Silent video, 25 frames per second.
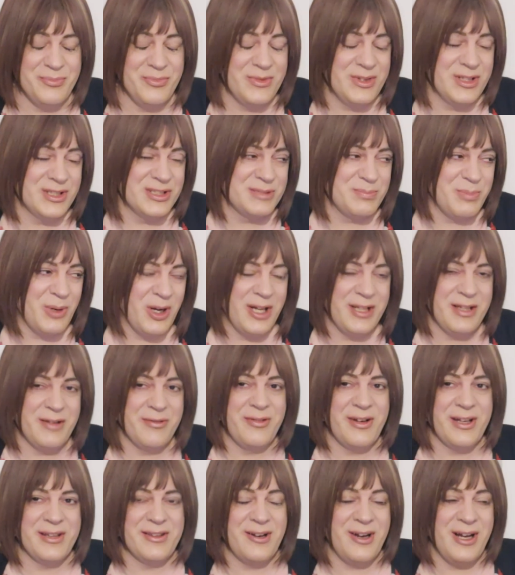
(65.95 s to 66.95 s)
Despite the
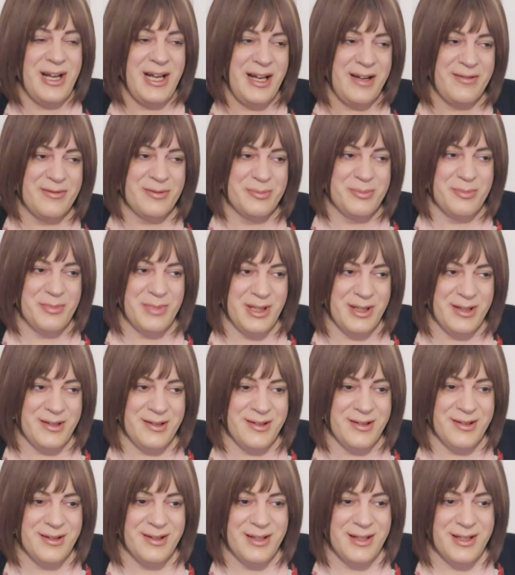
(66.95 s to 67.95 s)
fact that I haven't
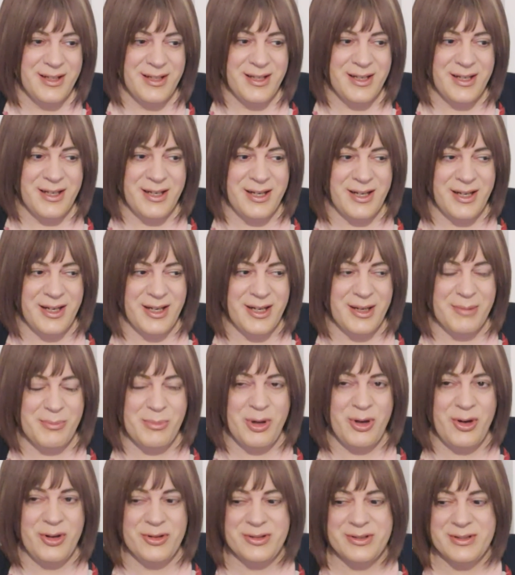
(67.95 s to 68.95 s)
been
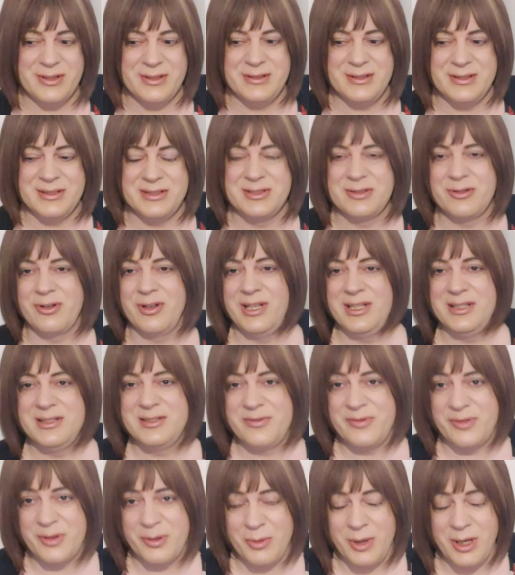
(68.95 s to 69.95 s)
on the screens
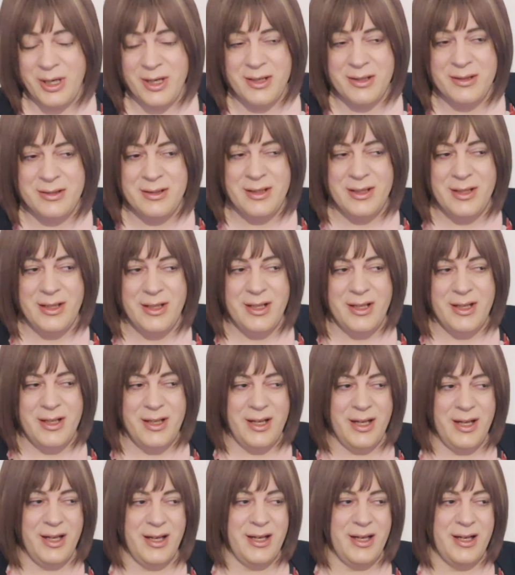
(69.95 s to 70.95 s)
for a while,
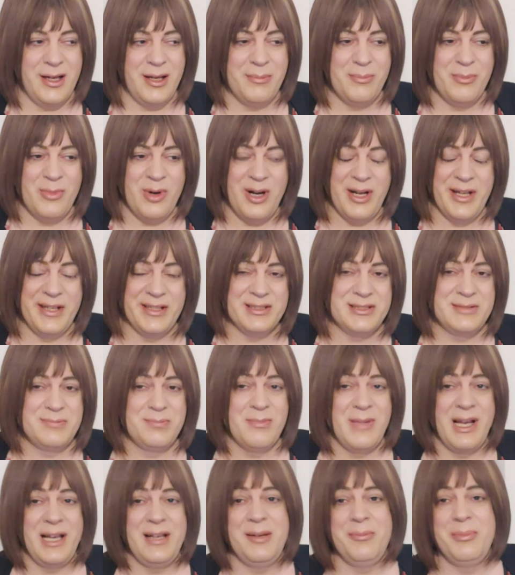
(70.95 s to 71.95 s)
it's
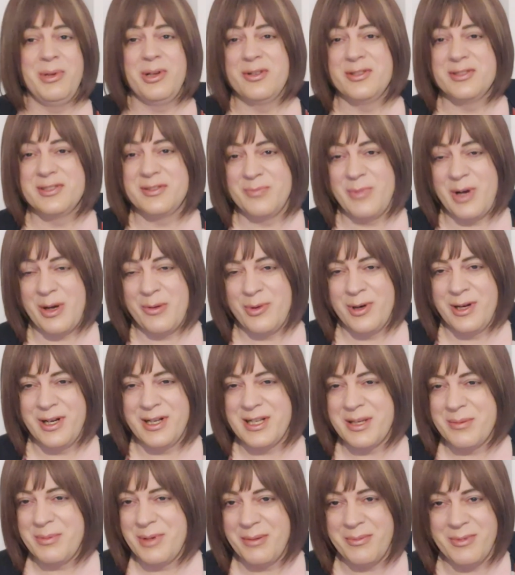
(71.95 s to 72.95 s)
mainly because of my work
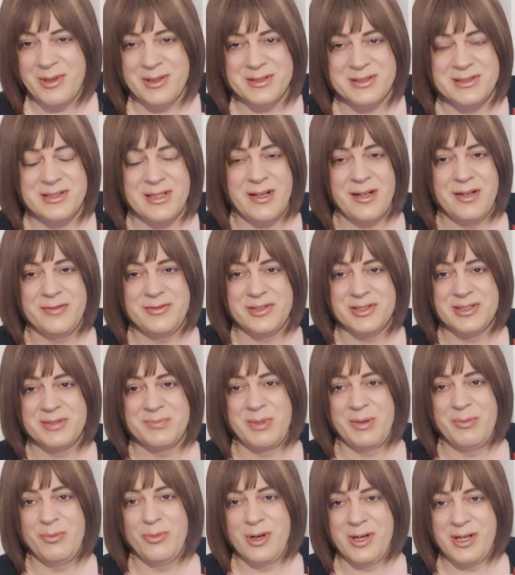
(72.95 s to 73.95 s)
commitments. I've just
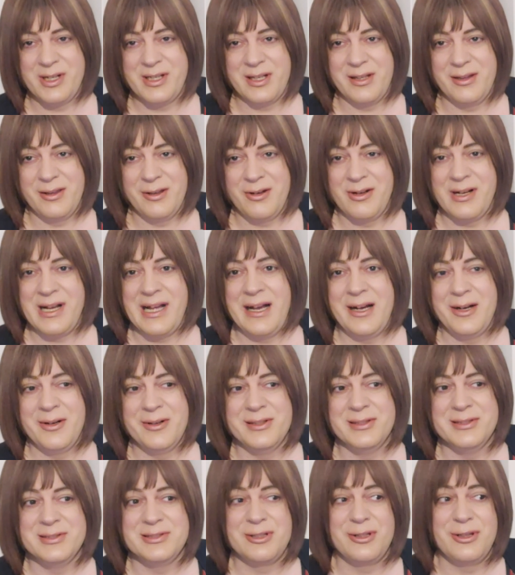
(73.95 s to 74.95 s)
been working long
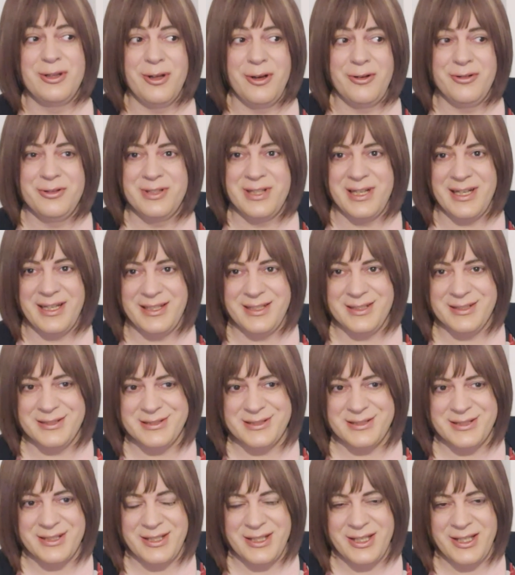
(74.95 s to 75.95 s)
hours, long
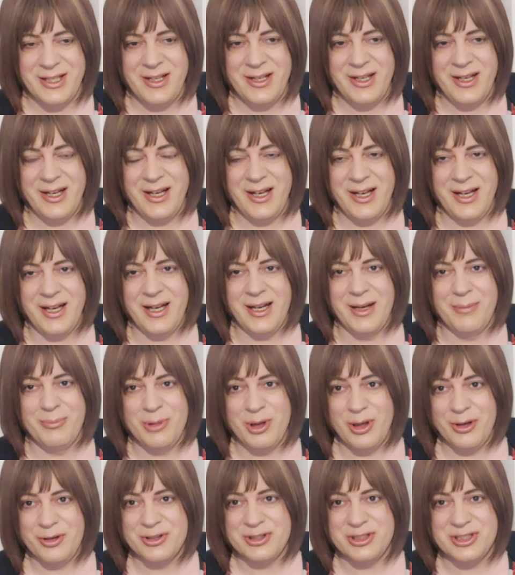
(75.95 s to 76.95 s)
days,
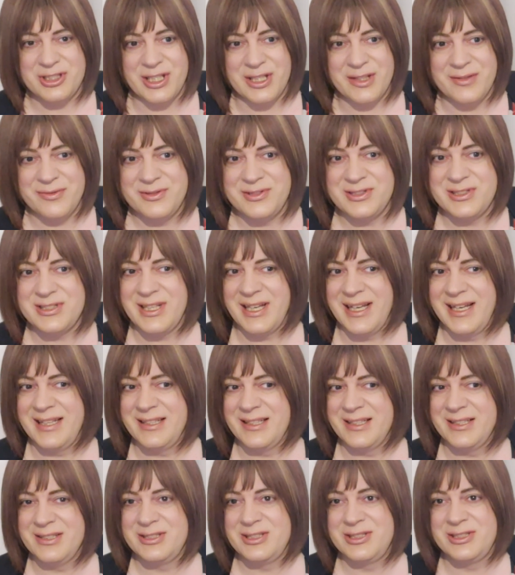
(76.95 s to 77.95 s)
long shifts, and
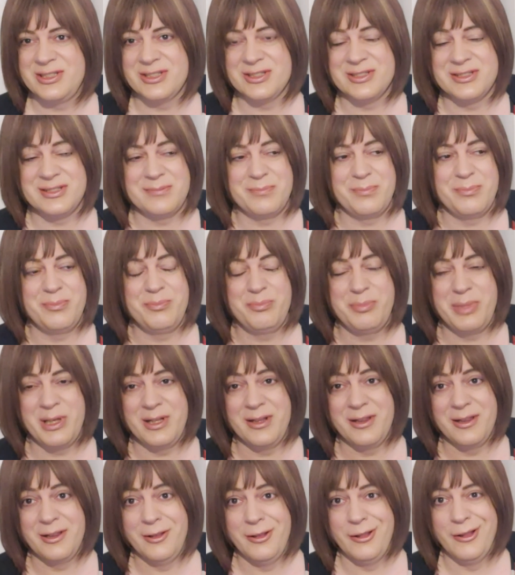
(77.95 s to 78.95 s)
it's just
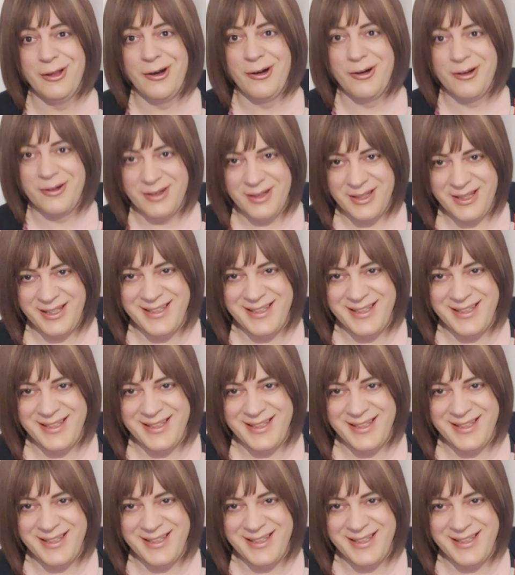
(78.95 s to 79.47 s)
been long.